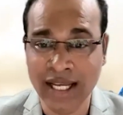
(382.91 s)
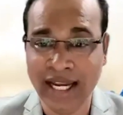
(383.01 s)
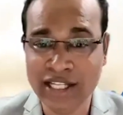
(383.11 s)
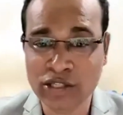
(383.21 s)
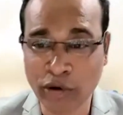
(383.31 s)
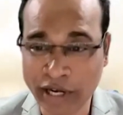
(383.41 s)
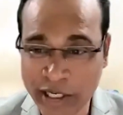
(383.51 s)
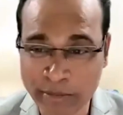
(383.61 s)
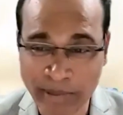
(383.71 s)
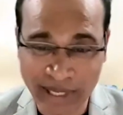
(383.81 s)
it is going
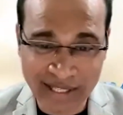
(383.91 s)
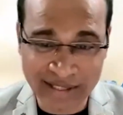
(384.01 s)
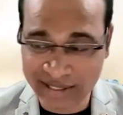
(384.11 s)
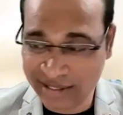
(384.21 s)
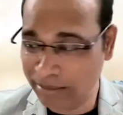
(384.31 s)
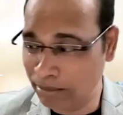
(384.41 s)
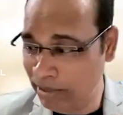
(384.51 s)
to be the